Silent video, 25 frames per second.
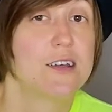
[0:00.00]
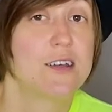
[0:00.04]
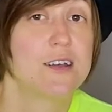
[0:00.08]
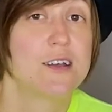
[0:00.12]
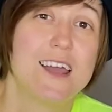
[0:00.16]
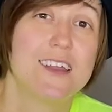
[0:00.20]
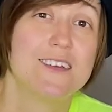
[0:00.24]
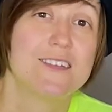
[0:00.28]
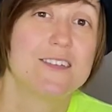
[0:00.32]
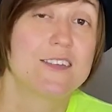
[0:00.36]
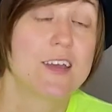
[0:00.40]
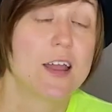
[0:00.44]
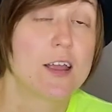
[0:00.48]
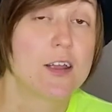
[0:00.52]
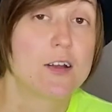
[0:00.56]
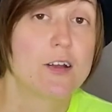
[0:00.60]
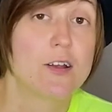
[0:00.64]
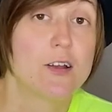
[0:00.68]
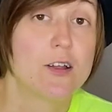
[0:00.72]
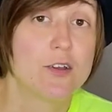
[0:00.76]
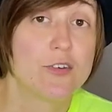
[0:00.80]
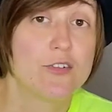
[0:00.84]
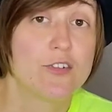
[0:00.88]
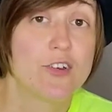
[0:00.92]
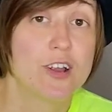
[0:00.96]
and
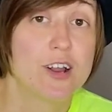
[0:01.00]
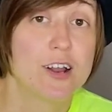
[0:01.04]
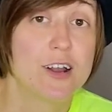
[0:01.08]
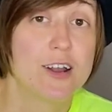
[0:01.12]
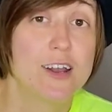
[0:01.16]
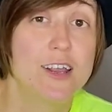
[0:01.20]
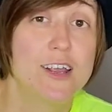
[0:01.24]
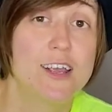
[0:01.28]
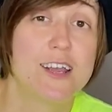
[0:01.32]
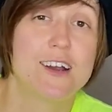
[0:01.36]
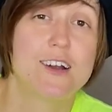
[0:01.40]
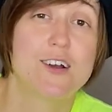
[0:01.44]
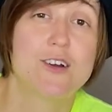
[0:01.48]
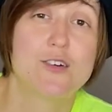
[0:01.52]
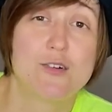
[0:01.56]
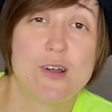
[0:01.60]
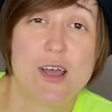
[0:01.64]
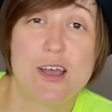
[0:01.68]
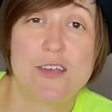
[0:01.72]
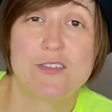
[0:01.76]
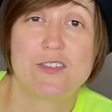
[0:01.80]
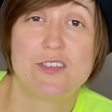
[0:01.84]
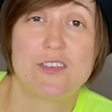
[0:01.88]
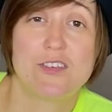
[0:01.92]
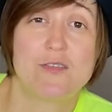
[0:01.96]
psychologically
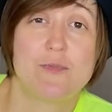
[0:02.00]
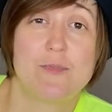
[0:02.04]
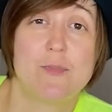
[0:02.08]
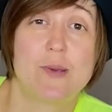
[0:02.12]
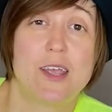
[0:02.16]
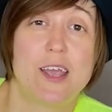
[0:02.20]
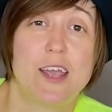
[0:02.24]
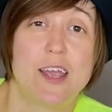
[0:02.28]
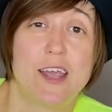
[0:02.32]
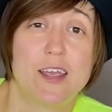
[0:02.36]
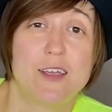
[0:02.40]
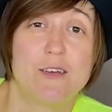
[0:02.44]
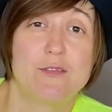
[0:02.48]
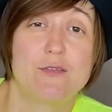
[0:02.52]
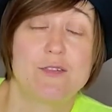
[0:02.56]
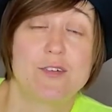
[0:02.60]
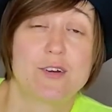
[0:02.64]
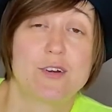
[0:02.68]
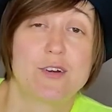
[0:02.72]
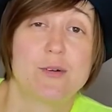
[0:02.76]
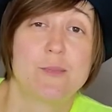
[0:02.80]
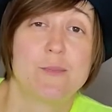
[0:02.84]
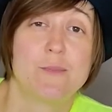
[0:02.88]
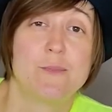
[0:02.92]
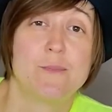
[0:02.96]
aggressive
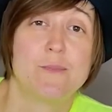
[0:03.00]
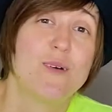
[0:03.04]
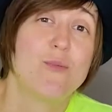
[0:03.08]
behavior,